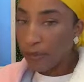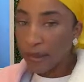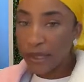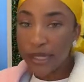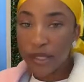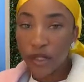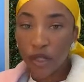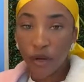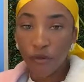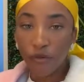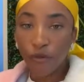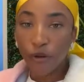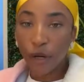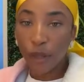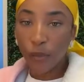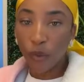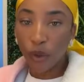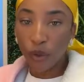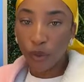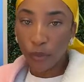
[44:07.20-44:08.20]
Please
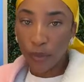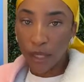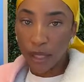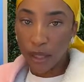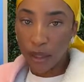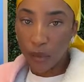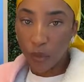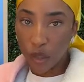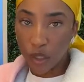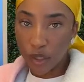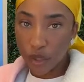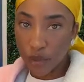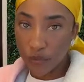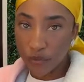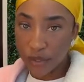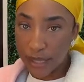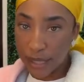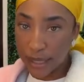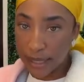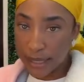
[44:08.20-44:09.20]
confirm with me once
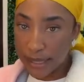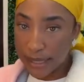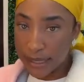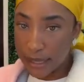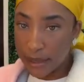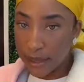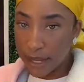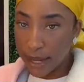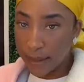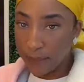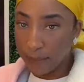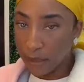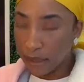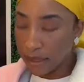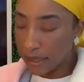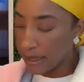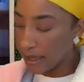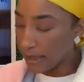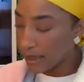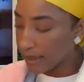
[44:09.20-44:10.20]
you've sent that DM,
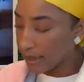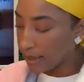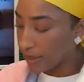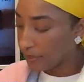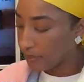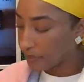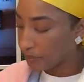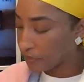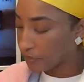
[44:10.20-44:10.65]
please.